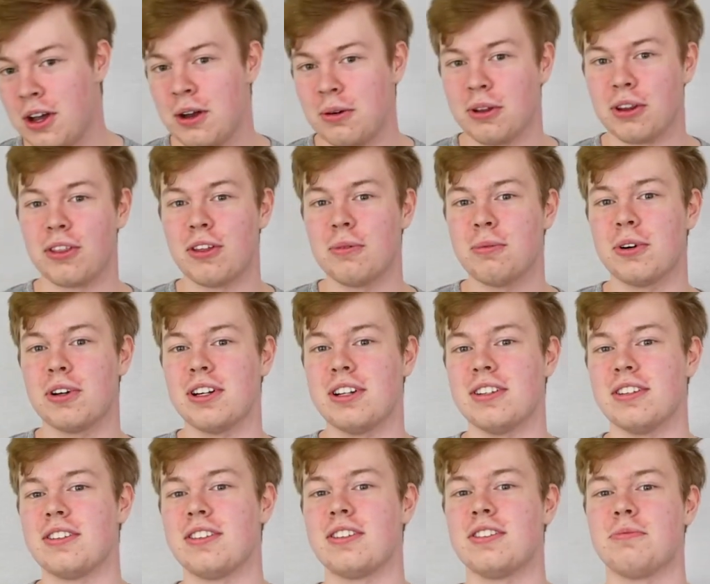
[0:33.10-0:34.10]
The third point
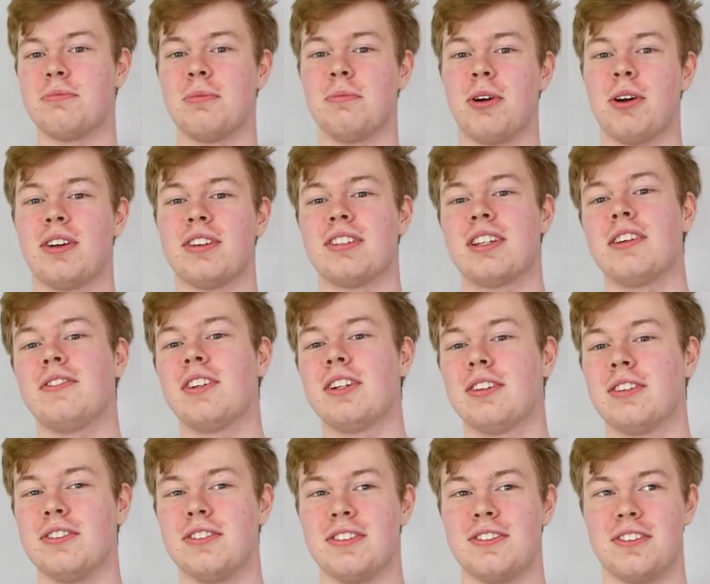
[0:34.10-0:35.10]
is to promote a safe,
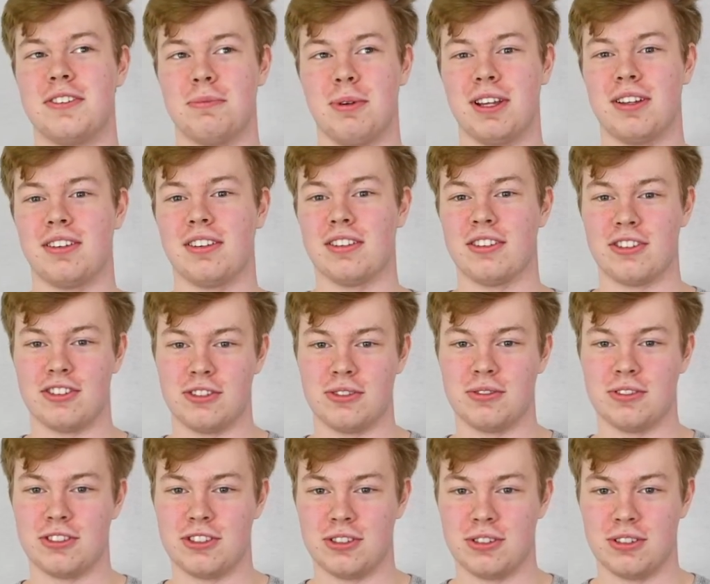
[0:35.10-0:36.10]
inclusive space in the
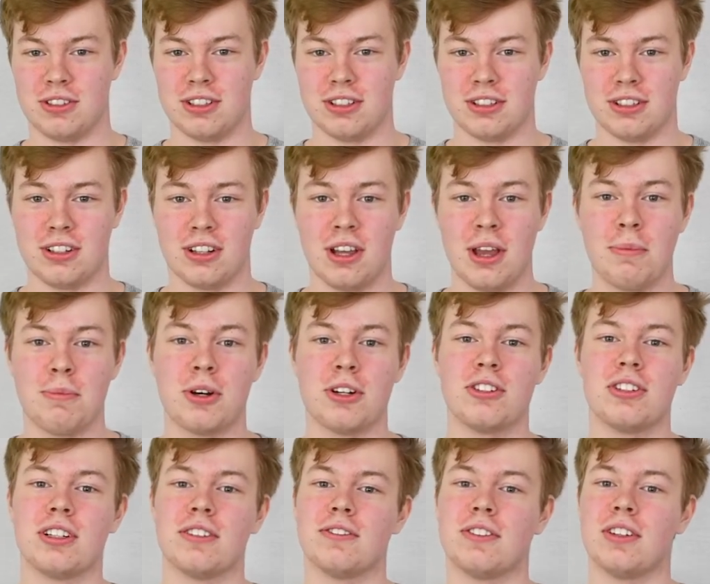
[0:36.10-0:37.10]
Students' Union,
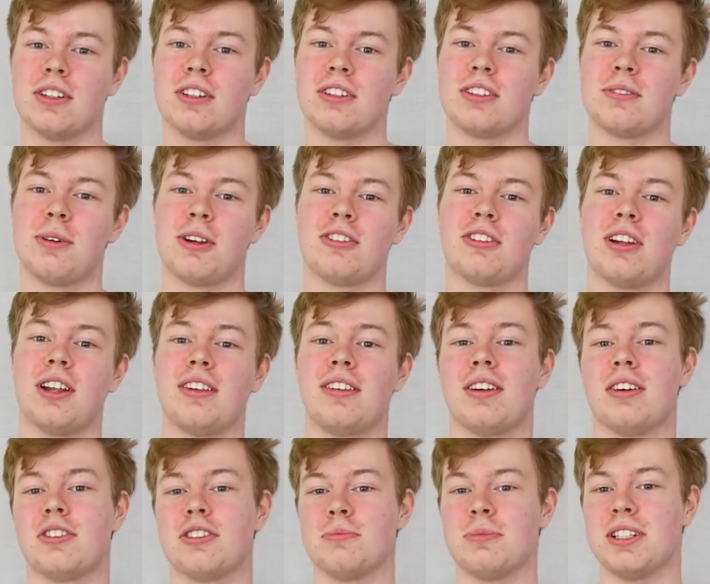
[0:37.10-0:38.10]
pushing for
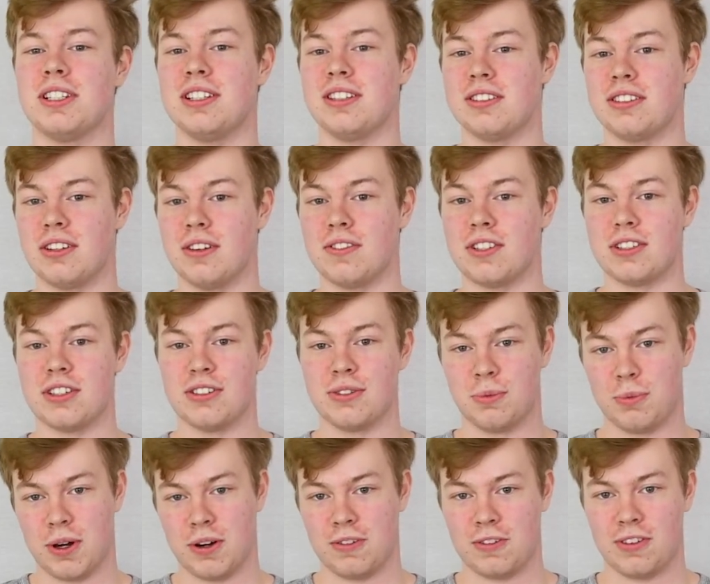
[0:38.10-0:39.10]
specialised LGBT services
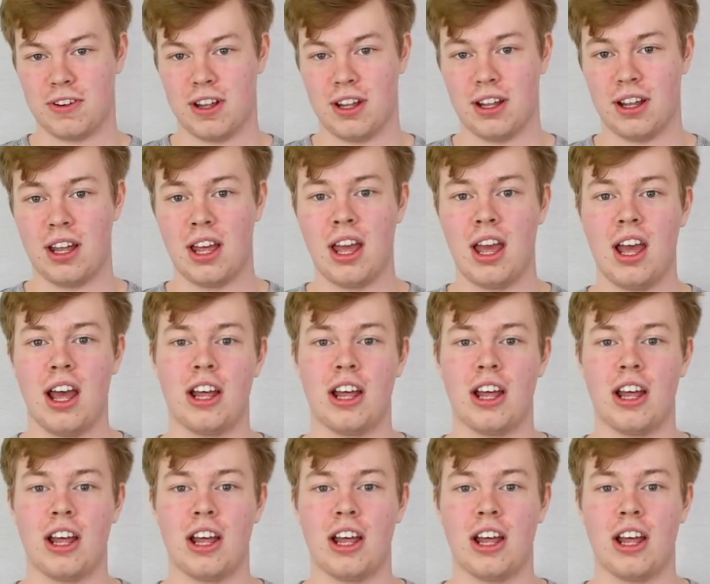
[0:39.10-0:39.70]
and welfare,